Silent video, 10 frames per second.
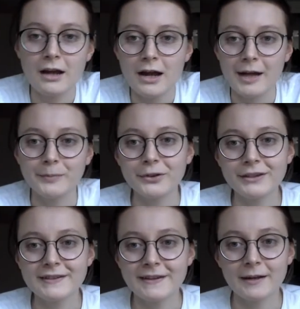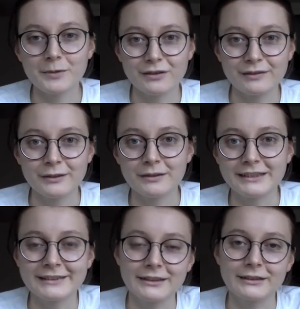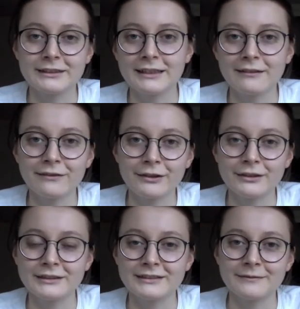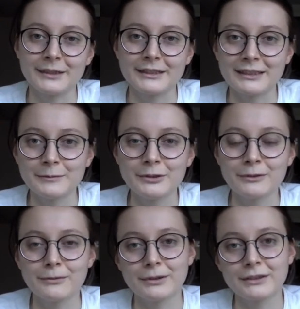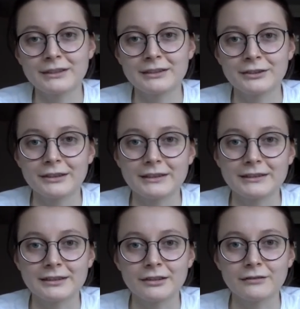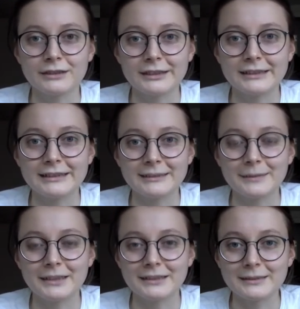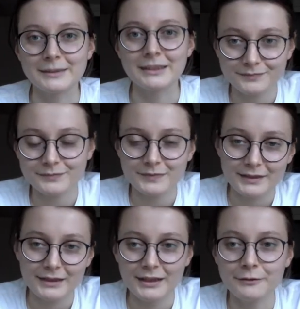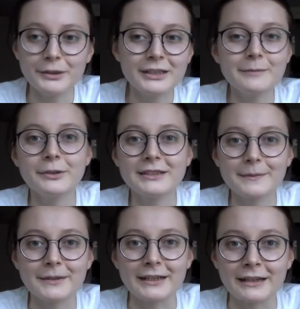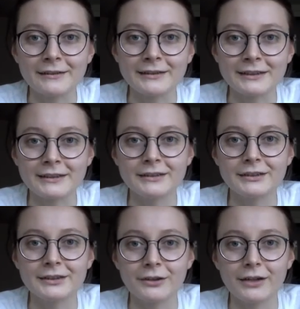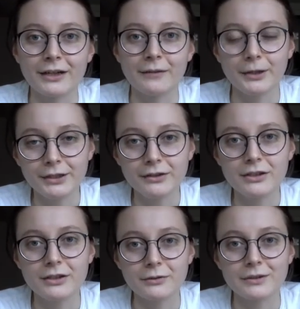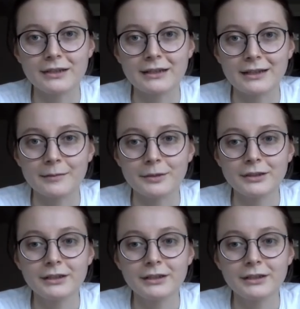I bought this camera a few weeks ago to take photos of my neighborhood walks during this COVID-19 pandemic. I wanted to put something out there showing what you can do with the camera,